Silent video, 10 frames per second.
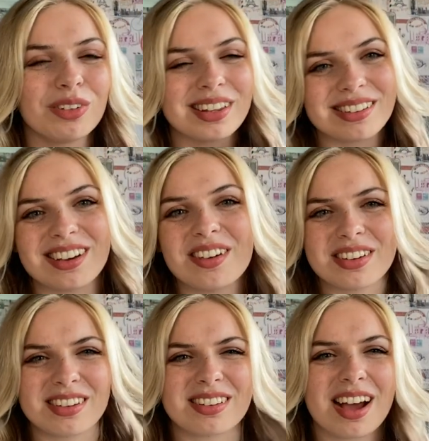and so I would
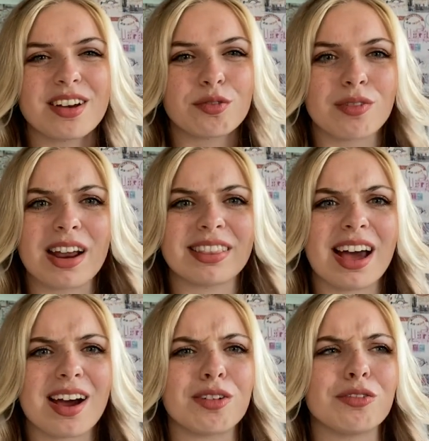just kind of write that
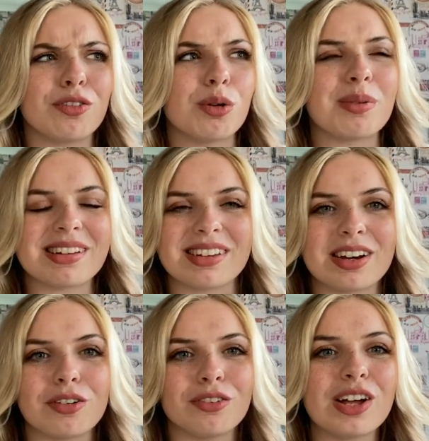out for
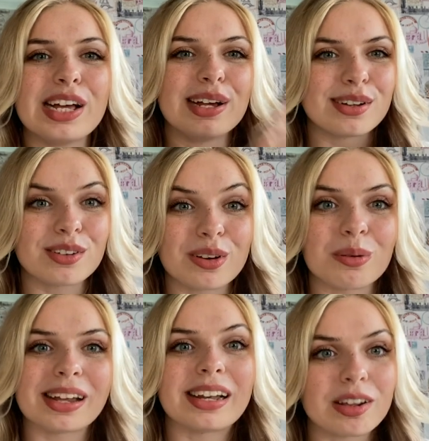myself to
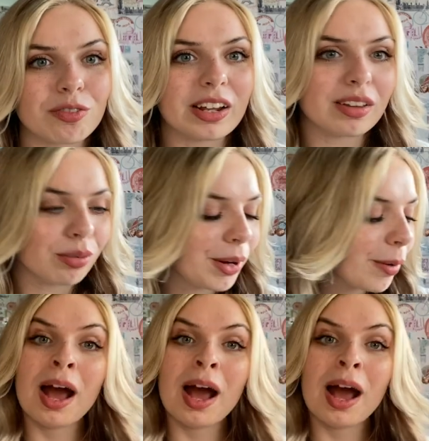quickly flick through.